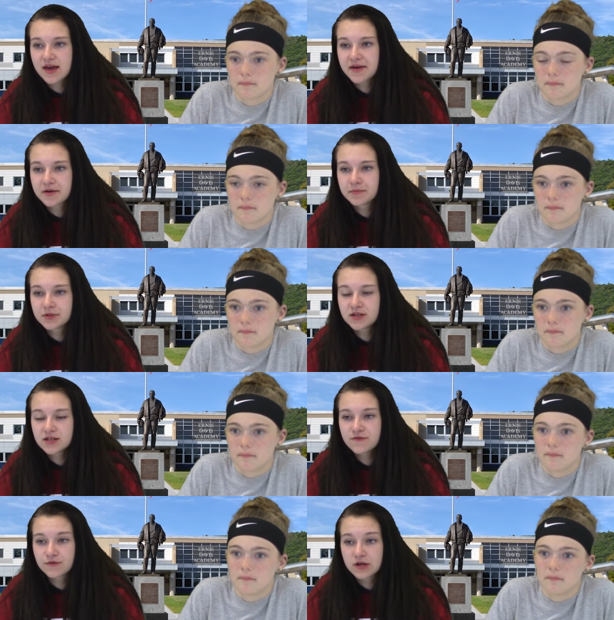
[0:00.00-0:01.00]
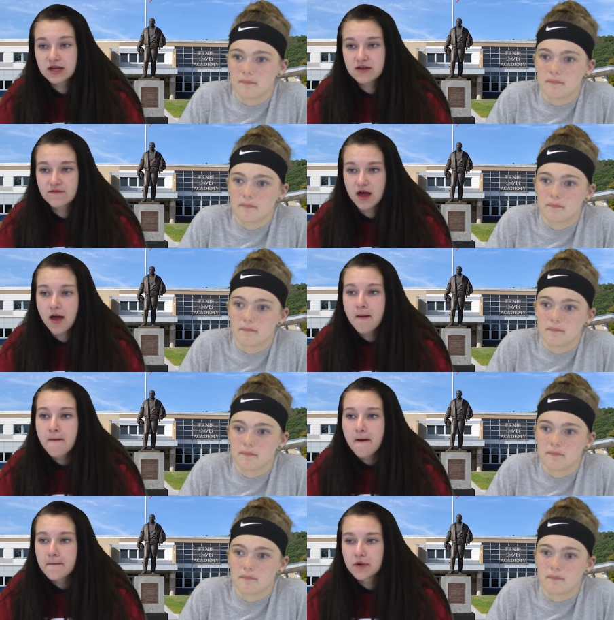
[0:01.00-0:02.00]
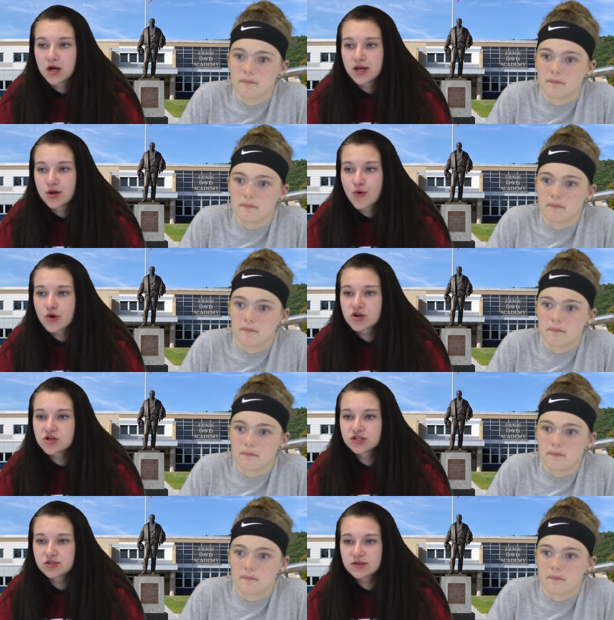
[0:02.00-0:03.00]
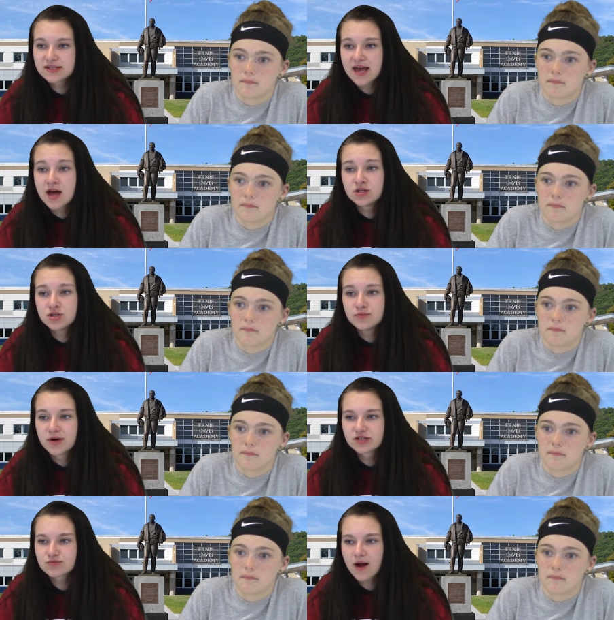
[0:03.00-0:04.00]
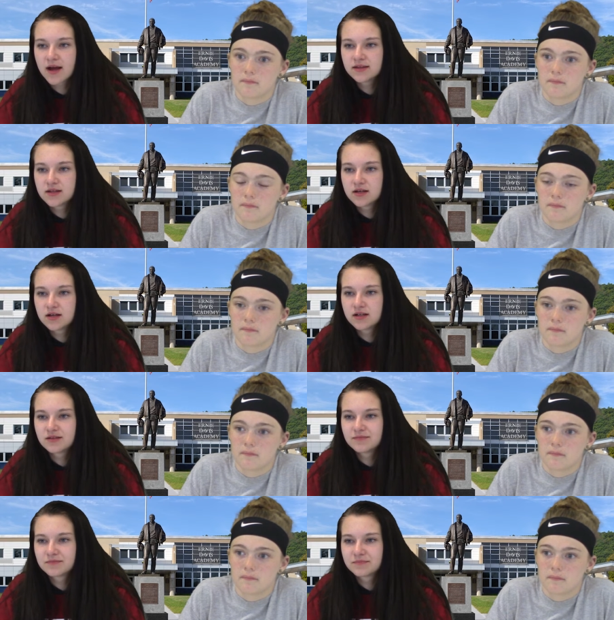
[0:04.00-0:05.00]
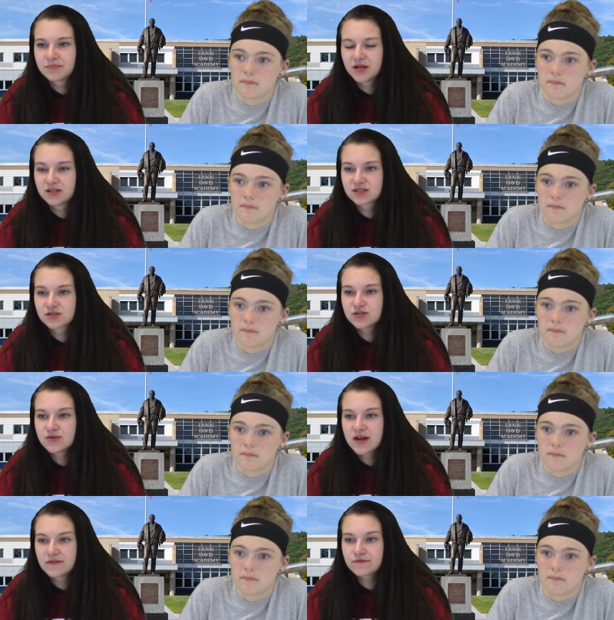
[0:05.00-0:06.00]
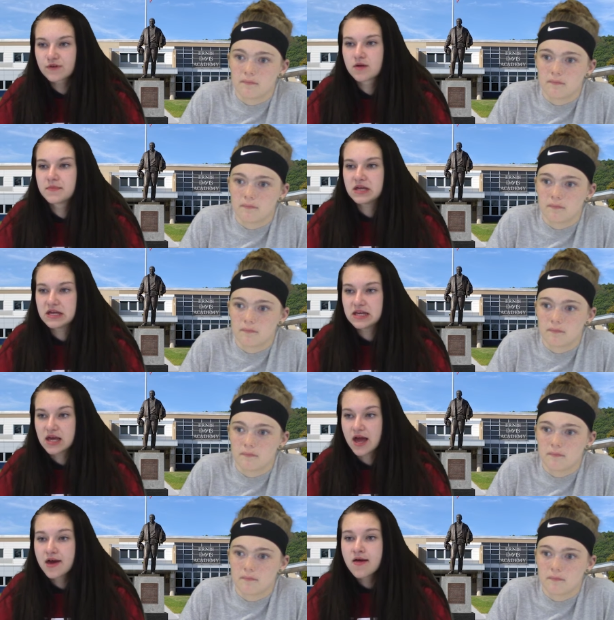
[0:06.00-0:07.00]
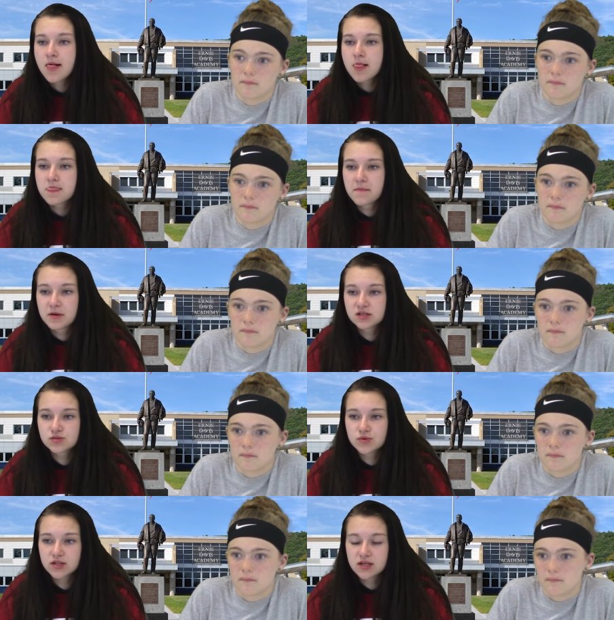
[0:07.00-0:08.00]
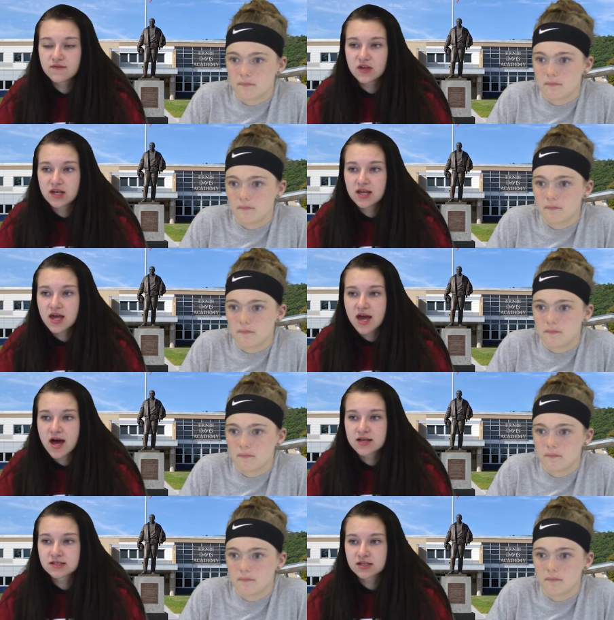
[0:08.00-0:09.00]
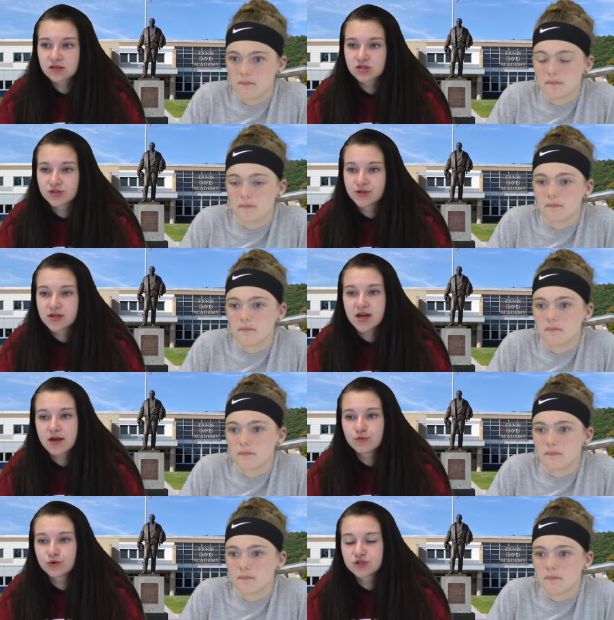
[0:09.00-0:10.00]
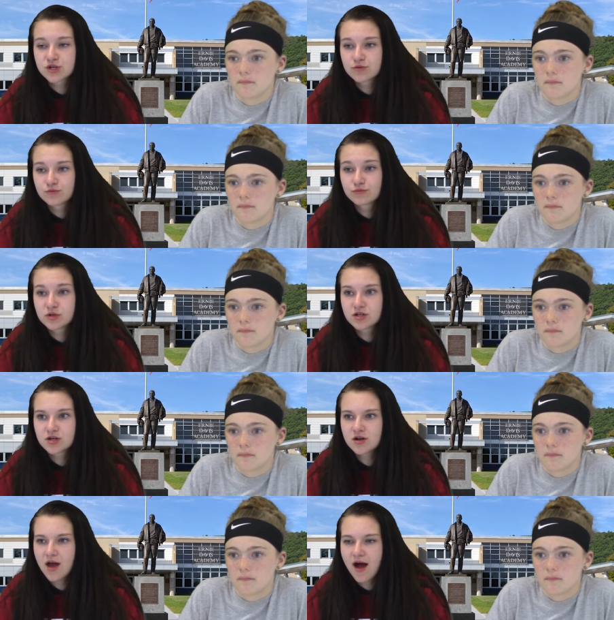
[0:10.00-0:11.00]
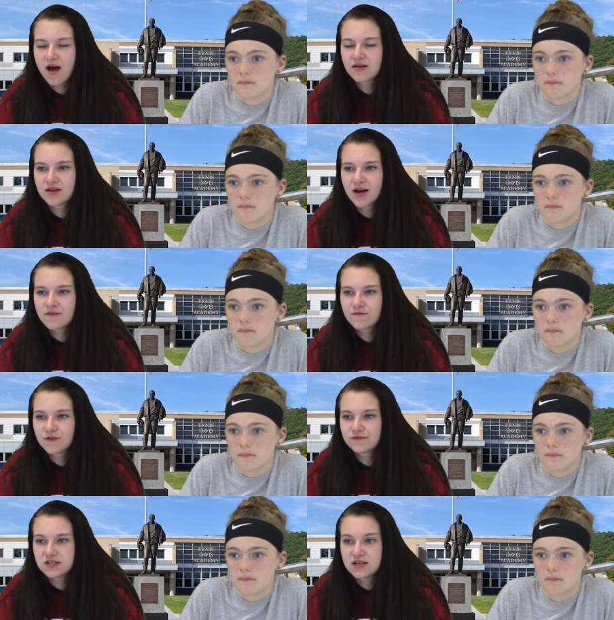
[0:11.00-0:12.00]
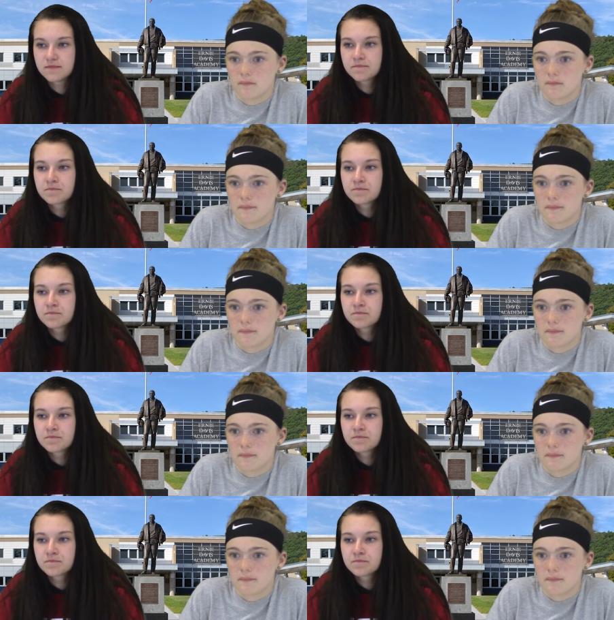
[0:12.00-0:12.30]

Speaker 1: a completely free event, but in order to attend, you must ride the bus to and from EDA. The bus will leave EDA at 6.30 and will return at 9.15.